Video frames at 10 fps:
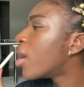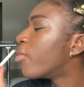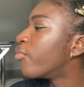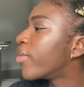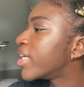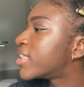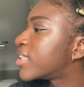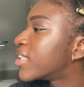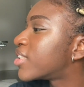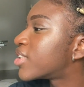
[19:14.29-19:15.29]

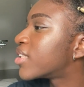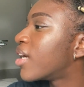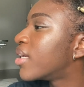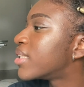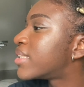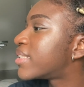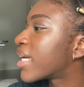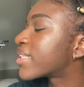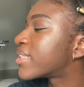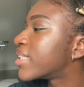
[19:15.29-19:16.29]
racist,
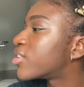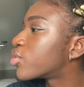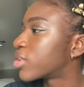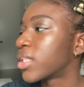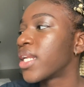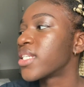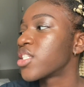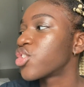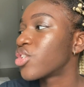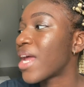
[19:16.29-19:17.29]
sexist
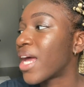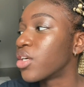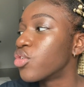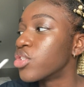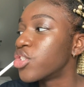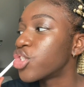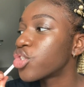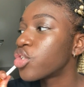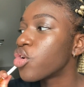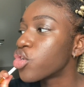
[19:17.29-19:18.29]
socialization had
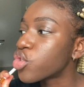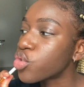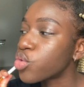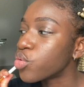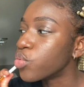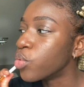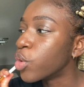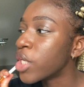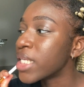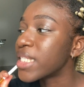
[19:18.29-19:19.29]
conditioned us to
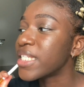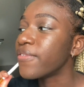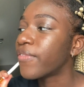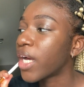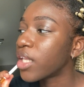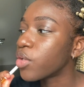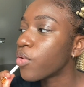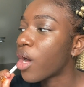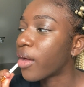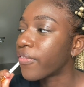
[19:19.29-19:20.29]
devalue
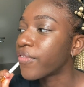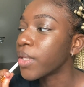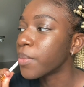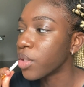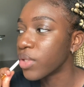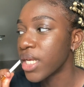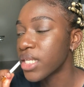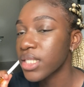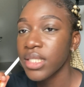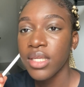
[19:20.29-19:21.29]
our
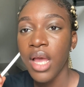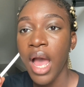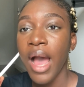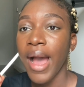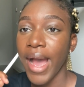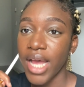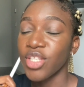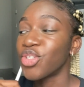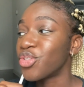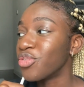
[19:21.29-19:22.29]
femaleness
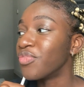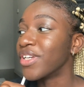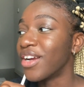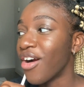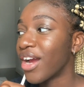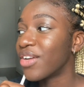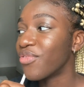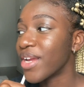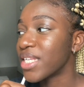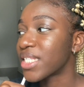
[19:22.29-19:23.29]
and to regard
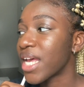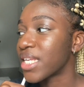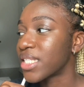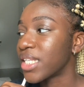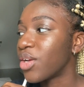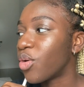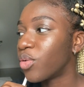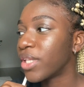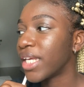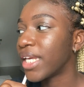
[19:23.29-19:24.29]
race as the
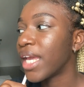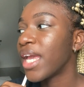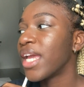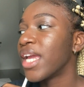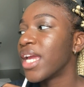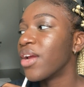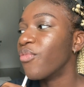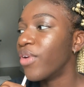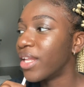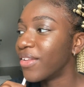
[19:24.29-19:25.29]
only
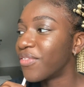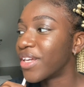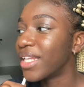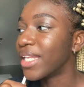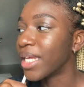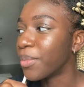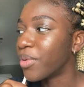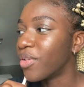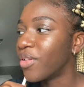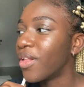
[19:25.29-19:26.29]
relevant
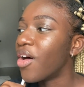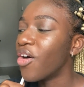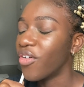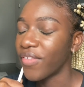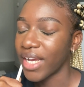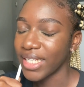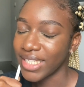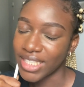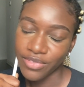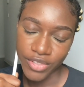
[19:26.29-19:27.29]
label of
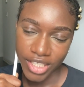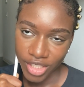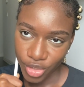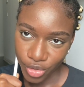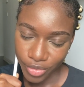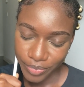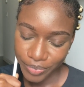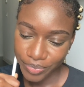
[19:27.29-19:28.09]
identification.